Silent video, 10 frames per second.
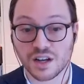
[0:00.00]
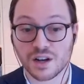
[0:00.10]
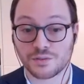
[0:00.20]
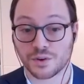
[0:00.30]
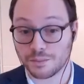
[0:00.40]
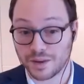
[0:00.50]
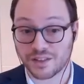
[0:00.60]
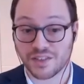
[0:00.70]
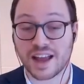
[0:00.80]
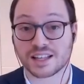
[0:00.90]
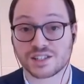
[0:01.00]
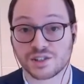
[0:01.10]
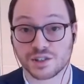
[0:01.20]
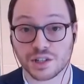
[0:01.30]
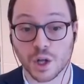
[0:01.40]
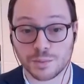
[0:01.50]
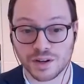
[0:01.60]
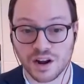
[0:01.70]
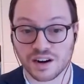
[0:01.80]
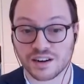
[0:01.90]
For a big thanks to
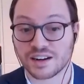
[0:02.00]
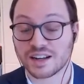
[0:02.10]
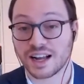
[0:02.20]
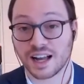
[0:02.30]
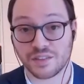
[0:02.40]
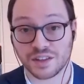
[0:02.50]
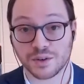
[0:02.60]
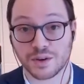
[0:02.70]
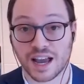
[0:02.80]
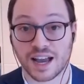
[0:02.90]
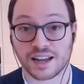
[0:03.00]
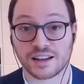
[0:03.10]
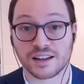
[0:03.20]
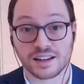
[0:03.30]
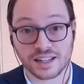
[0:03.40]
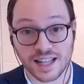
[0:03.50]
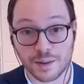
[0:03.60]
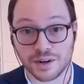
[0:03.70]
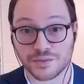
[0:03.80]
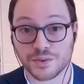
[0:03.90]
GLOPADAR and the UK
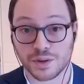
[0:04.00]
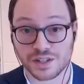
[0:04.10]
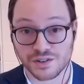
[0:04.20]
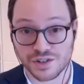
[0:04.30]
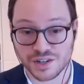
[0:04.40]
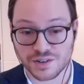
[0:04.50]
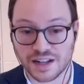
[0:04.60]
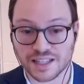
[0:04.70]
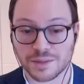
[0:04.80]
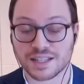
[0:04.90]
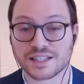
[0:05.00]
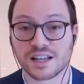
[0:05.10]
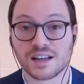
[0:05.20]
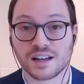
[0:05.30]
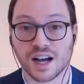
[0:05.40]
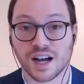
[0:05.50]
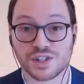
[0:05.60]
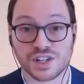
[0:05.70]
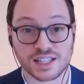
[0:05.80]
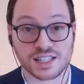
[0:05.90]
Collaborative for Research and Development, which
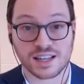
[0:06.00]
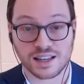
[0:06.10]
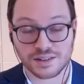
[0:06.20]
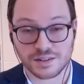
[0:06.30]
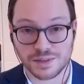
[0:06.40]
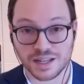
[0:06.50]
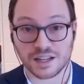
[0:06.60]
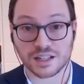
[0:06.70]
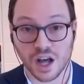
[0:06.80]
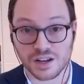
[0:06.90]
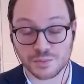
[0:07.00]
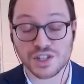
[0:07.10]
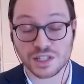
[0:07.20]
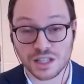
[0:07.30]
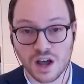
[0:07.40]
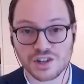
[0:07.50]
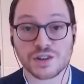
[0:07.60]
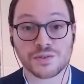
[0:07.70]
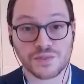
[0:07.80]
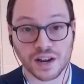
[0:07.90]
has launched a
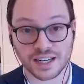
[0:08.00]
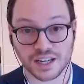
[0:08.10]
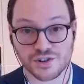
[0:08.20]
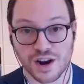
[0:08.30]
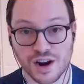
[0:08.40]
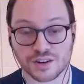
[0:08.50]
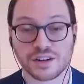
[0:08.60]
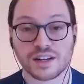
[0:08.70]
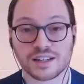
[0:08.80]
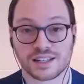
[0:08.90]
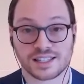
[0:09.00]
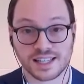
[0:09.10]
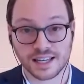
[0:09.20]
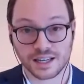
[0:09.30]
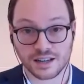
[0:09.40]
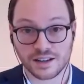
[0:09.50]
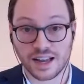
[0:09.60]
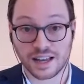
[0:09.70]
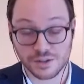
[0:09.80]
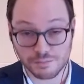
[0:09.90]
funding tracker to see
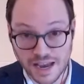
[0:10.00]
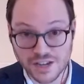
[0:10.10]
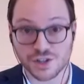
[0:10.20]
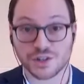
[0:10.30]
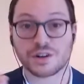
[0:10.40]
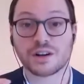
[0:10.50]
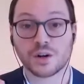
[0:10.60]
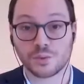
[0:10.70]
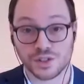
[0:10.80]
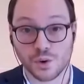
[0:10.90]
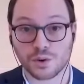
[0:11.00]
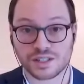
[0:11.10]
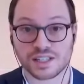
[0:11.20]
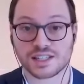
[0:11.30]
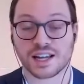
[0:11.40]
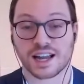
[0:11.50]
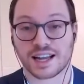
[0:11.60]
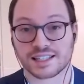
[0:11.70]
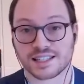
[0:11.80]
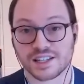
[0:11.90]
and measure resources
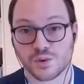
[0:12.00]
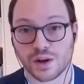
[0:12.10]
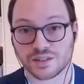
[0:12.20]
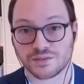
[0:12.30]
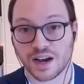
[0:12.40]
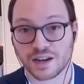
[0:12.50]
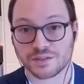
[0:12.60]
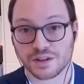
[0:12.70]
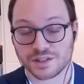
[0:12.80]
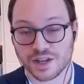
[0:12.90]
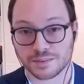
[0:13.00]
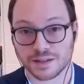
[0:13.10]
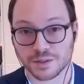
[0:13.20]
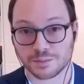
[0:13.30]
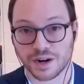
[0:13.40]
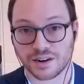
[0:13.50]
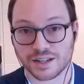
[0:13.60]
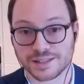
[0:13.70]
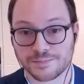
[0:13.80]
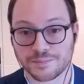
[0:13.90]
against these 25 top-level priorities.